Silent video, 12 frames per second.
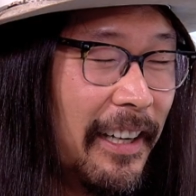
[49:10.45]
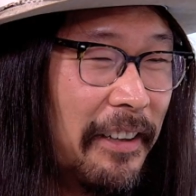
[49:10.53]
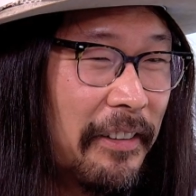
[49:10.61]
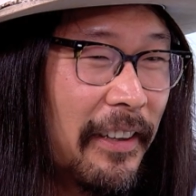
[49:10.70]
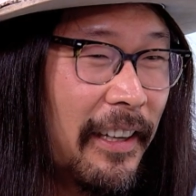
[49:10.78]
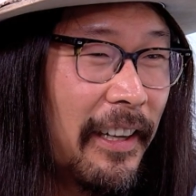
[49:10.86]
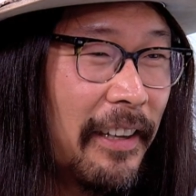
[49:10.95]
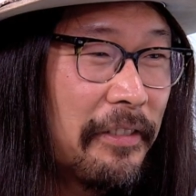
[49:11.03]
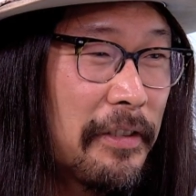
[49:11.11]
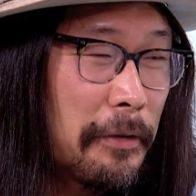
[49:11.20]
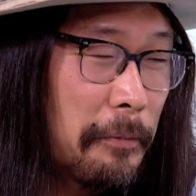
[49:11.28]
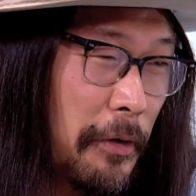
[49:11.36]
We have
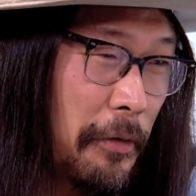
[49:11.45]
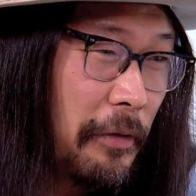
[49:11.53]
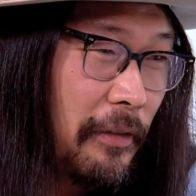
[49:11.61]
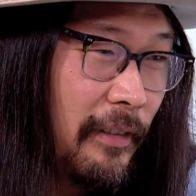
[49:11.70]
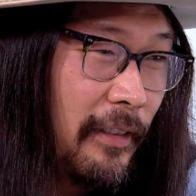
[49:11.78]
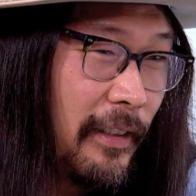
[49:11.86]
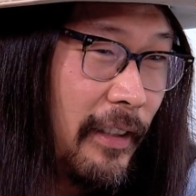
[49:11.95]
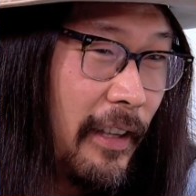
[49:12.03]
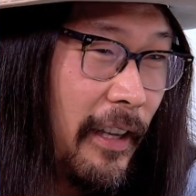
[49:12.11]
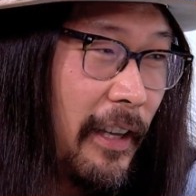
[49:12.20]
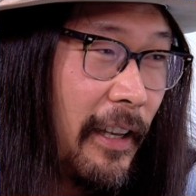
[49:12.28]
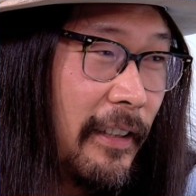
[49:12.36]
Simone
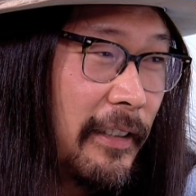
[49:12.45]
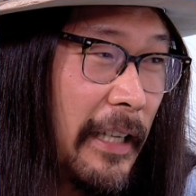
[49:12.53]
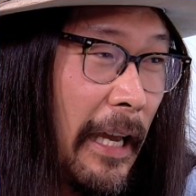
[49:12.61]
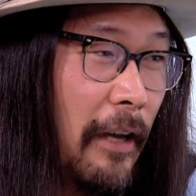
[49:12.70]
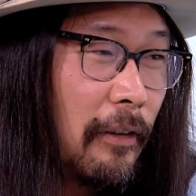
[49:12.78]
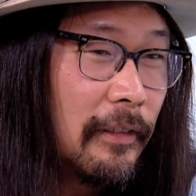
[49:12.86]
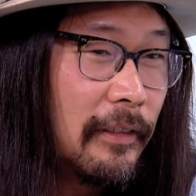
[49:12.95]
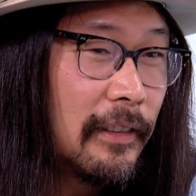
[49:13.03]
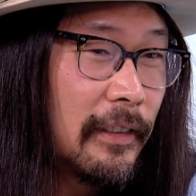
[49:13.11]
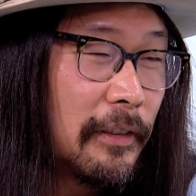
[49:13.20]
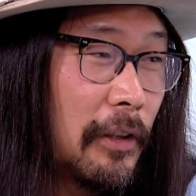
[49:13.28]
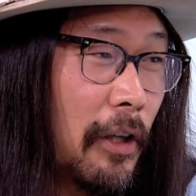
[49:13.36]
and
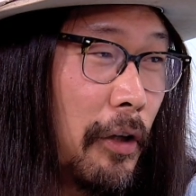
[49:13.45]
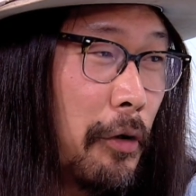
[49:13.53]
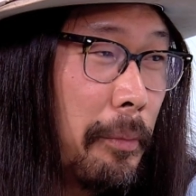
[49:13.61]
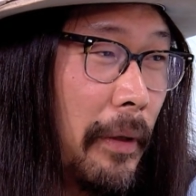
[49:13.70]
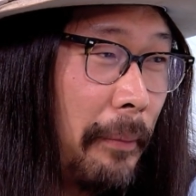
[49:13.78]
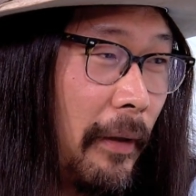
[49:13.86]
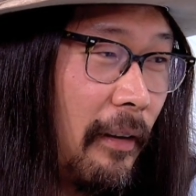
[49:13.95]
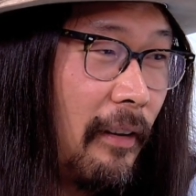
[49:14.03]
Towns, our new puppy.